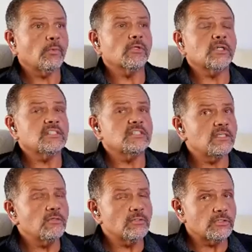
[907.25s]
We're going to
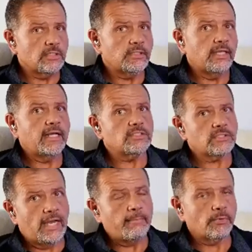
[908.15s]
continue to see that as
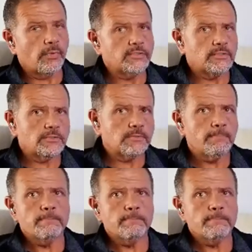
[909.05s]
time progresses.